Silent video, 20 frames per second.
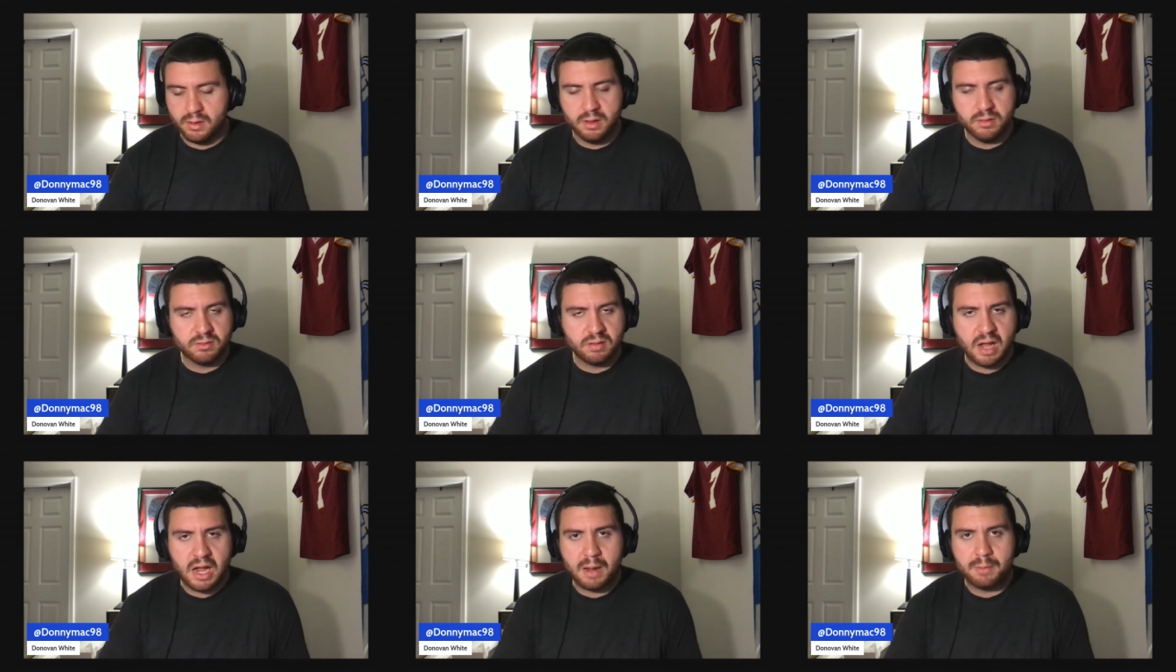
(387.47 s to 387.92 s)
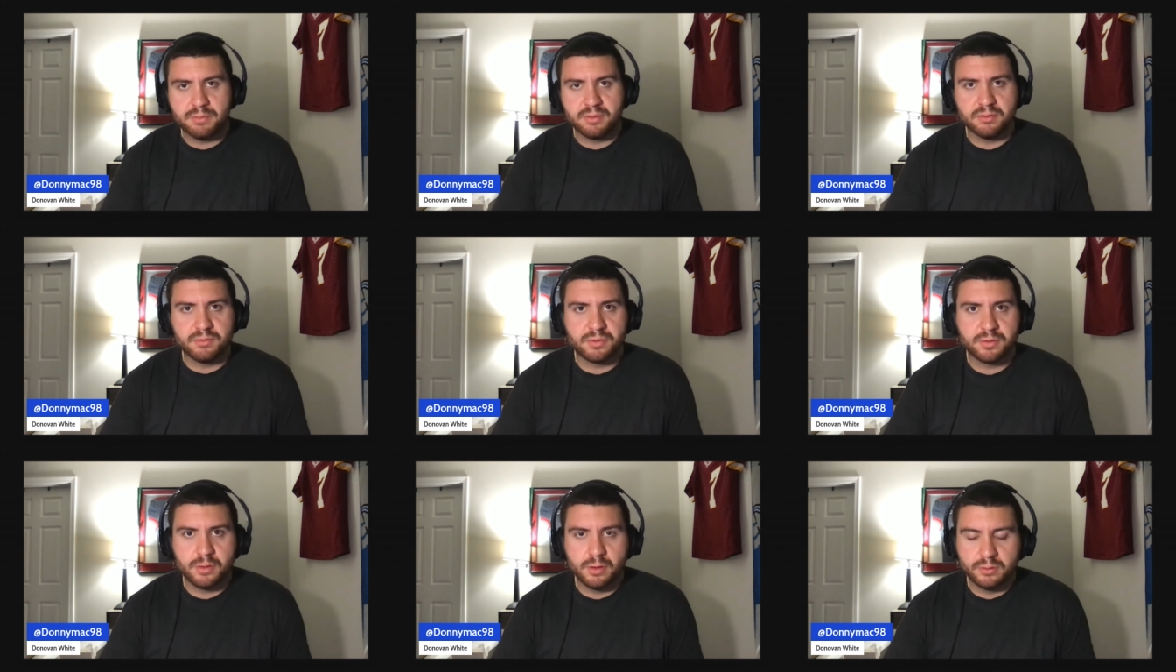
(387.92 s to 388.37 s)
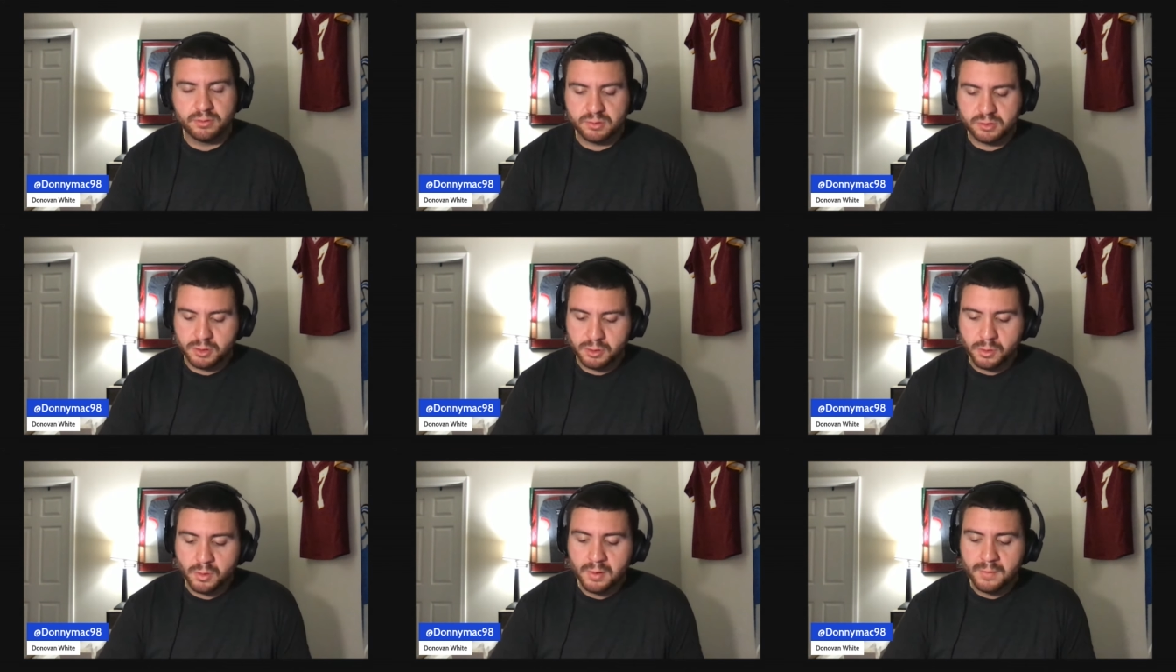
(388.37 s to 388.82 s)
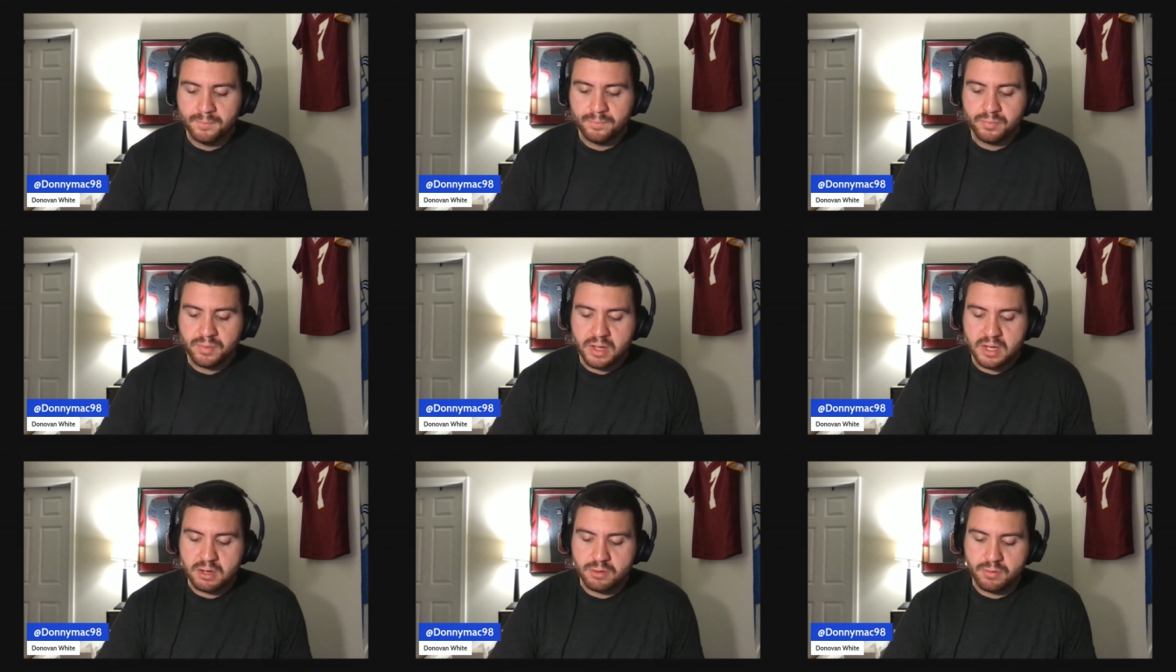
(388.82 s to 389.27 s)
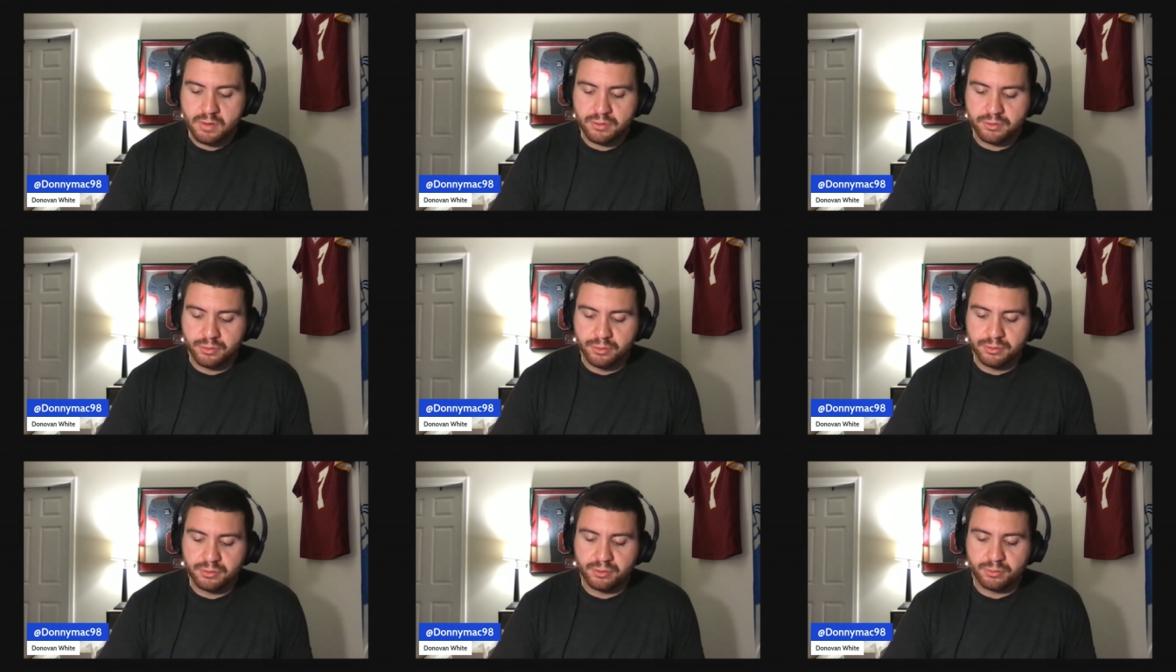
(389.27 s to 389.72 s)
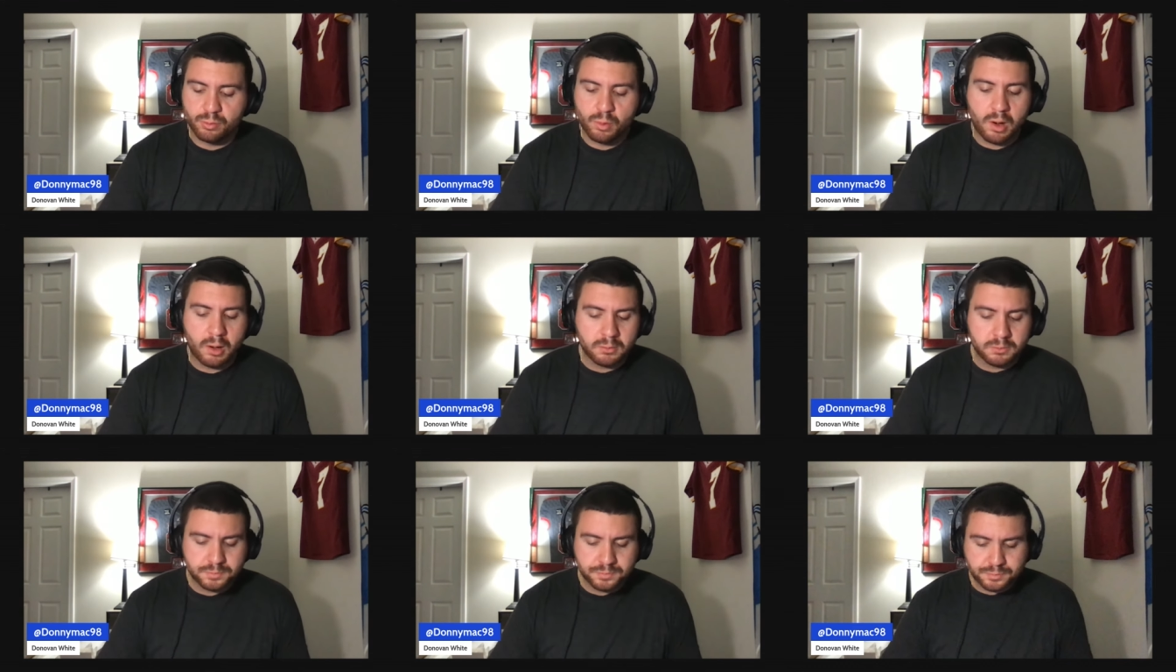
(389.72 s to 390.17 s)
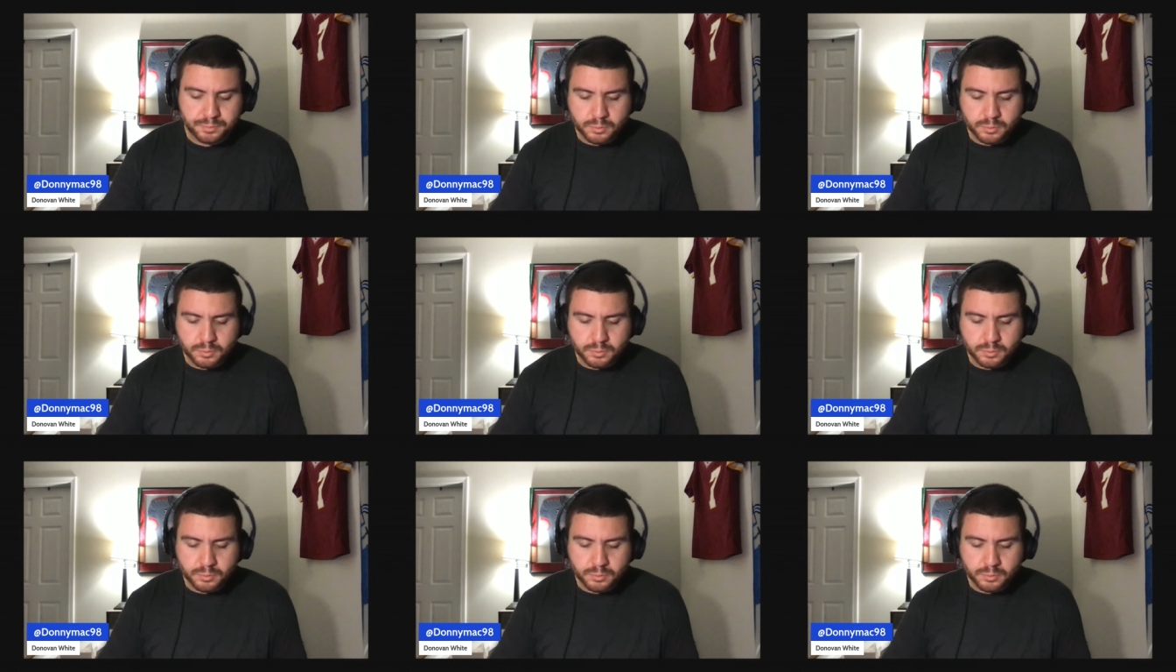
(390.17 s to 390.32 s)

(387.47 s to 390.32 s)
in times and for those two individuals as well.